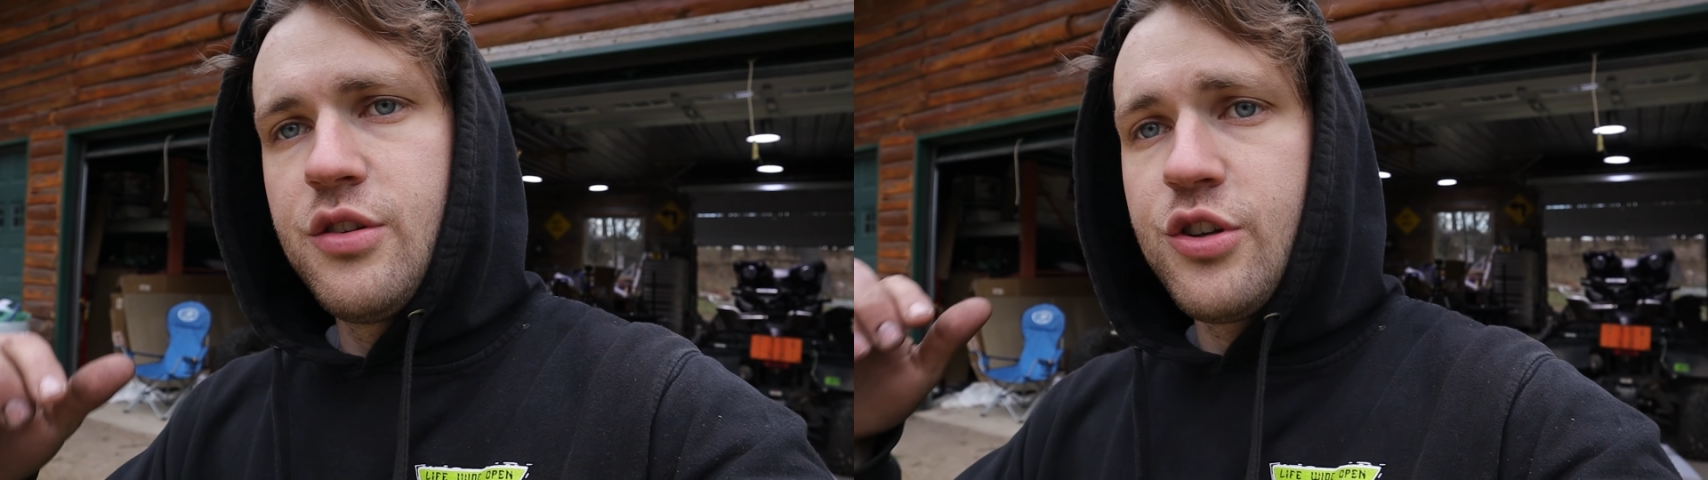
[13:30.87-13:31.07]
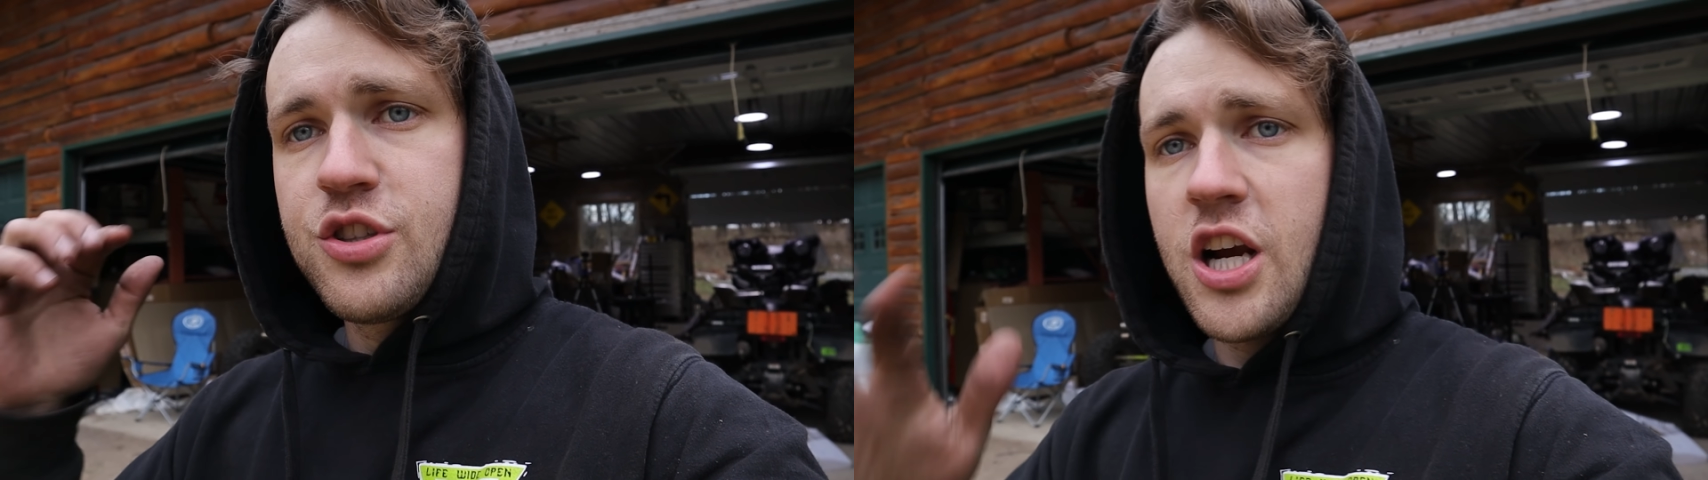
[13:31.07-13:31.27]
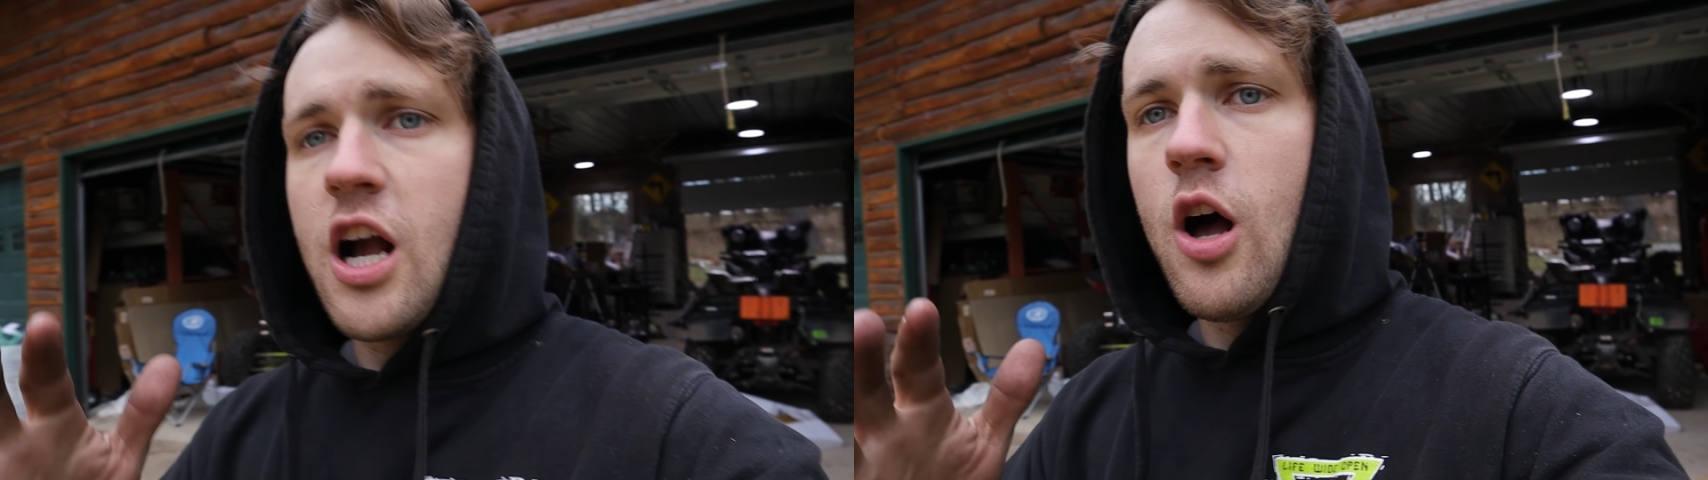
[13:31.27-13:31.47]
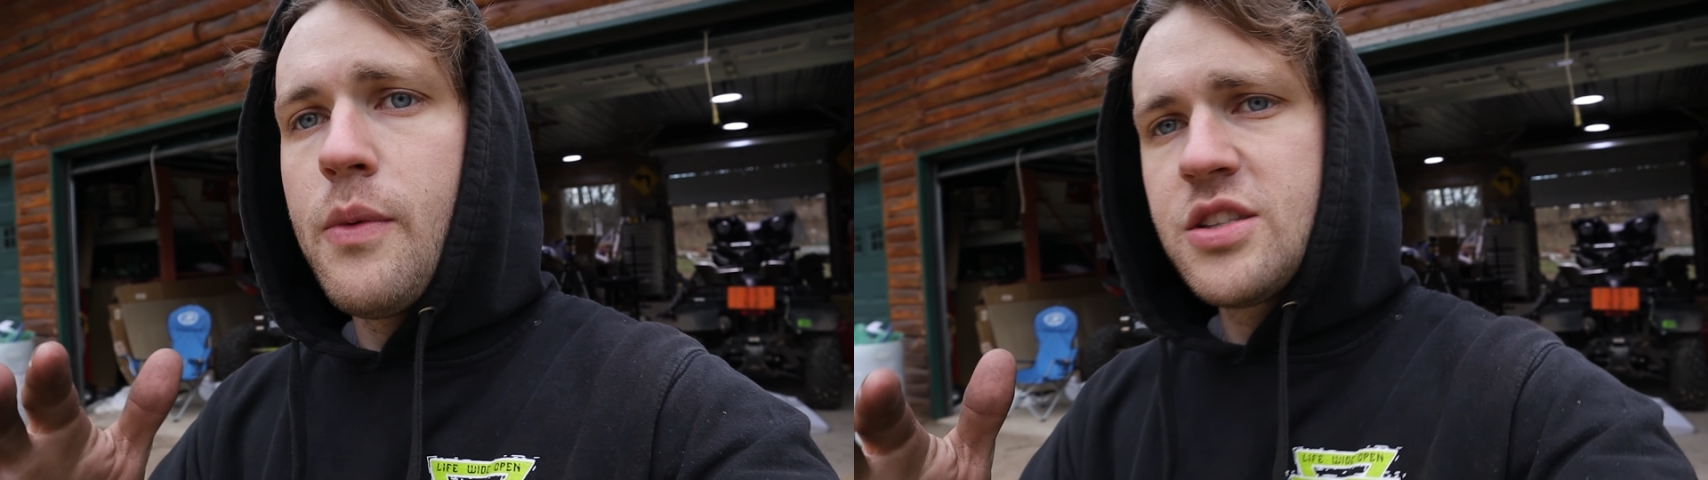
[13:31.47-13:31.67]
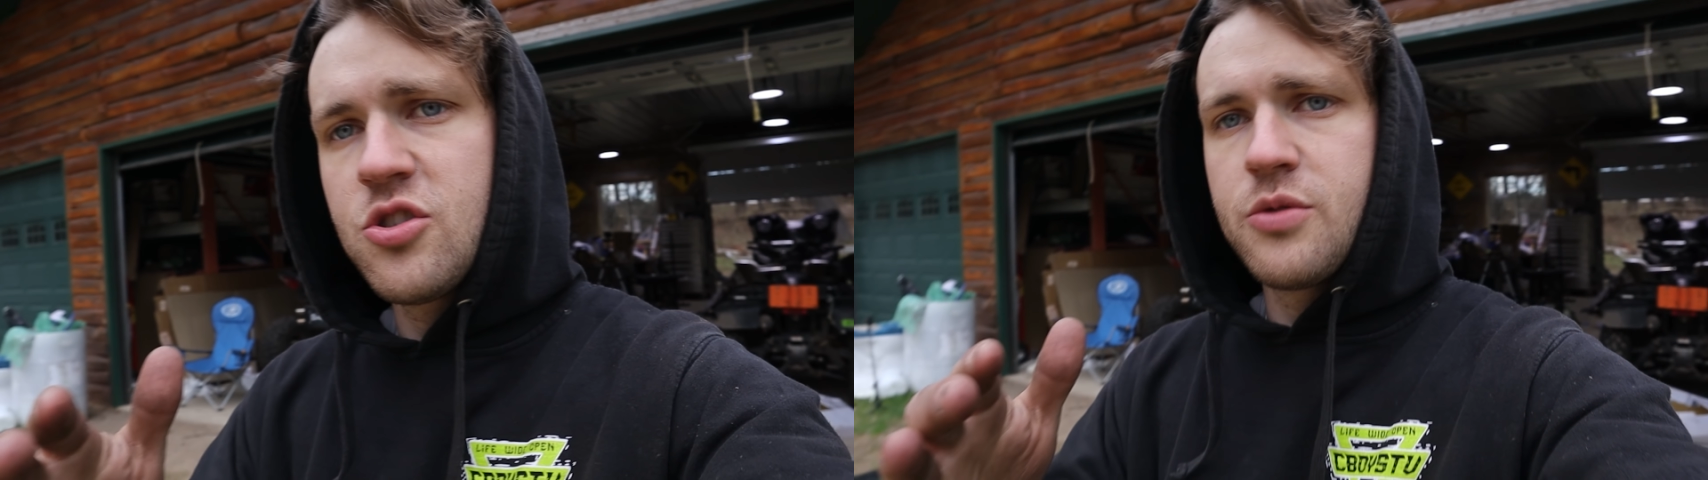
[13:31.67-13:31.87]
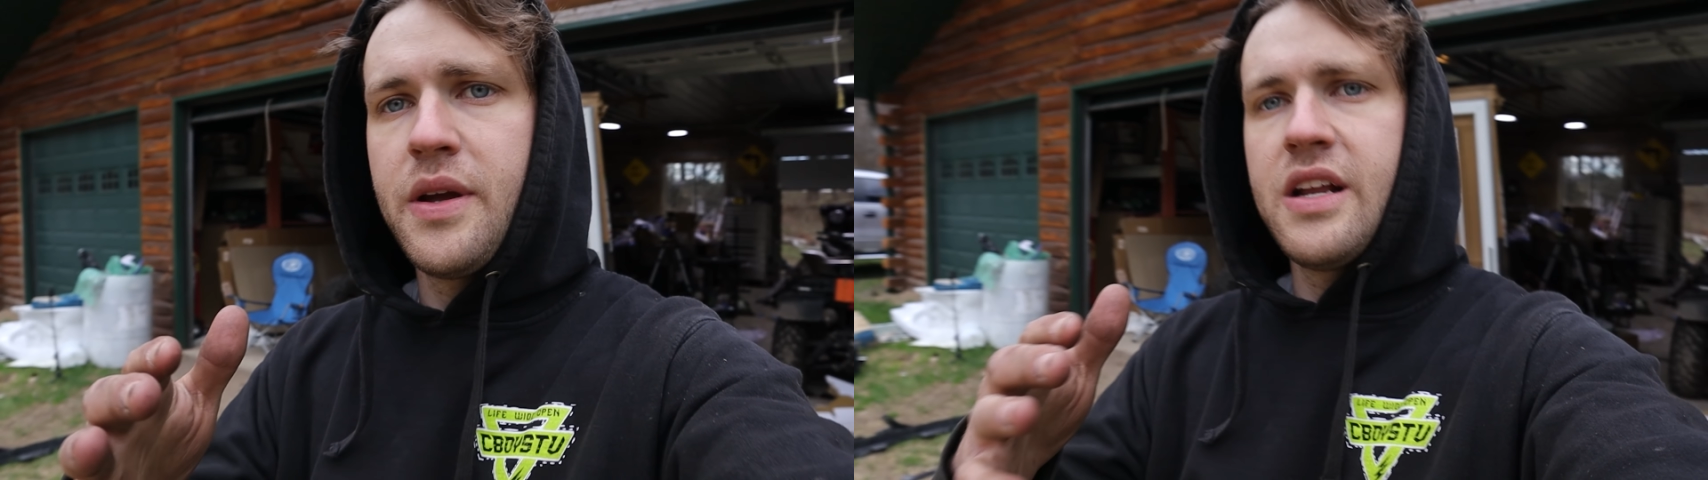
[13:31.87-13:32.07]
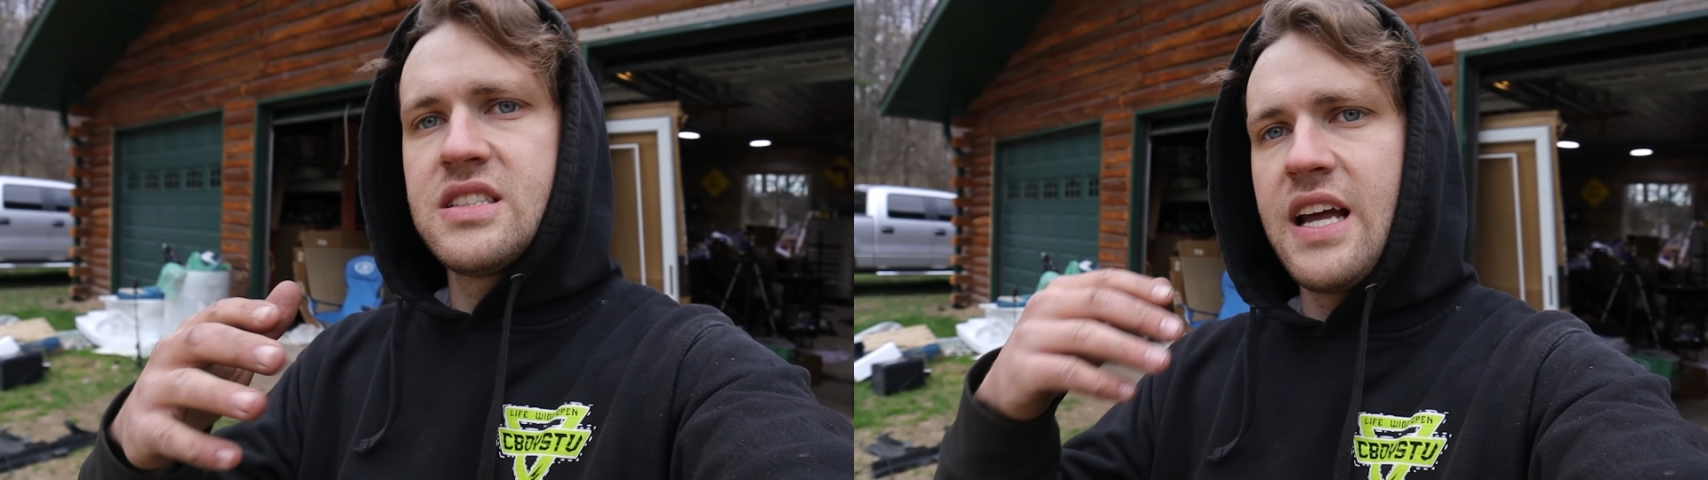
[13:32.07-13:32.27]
You can check out all my social medias.